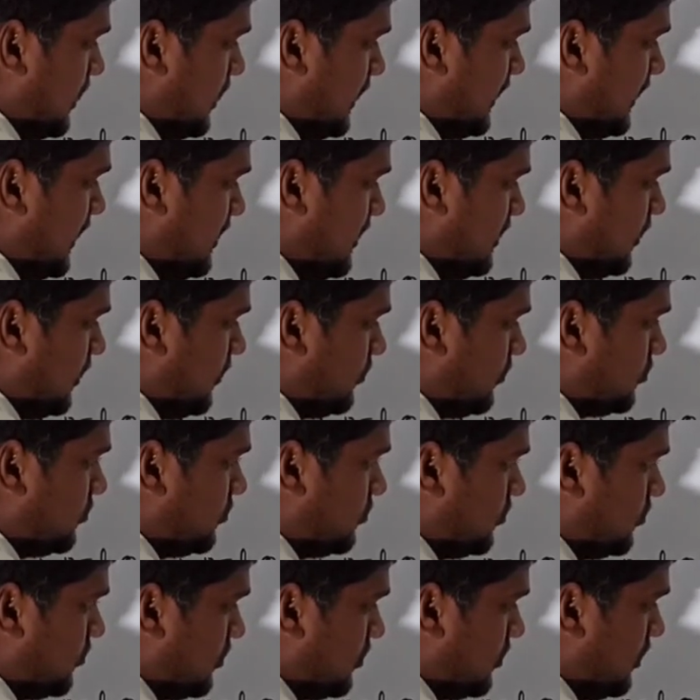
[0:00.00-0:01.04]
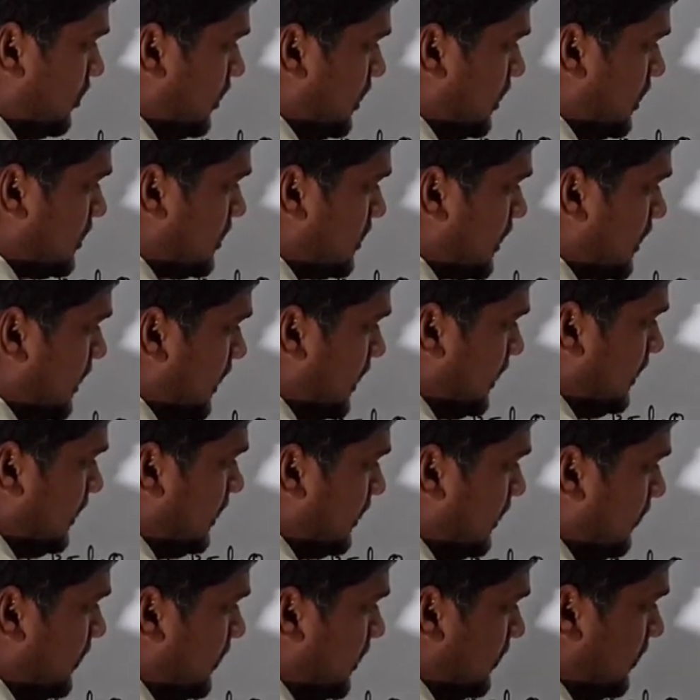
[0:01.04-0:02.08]
N into log K
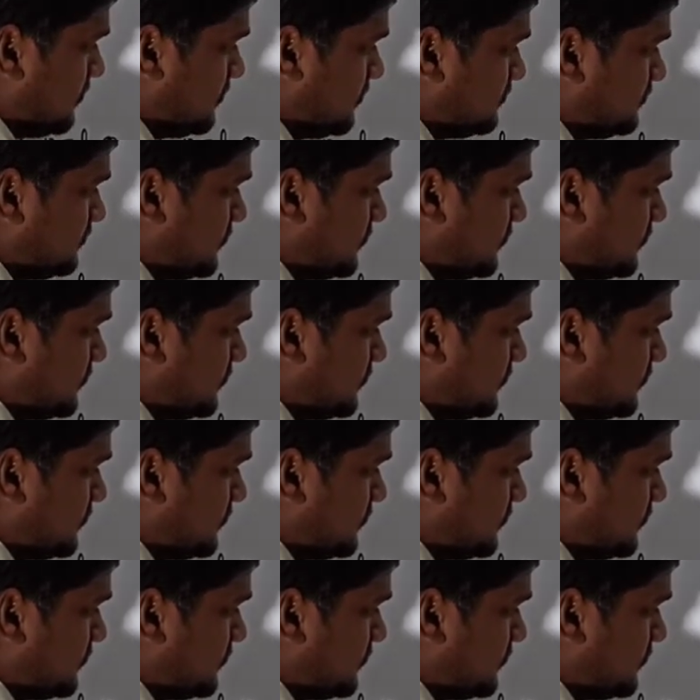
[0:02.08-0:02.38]
equilibrium.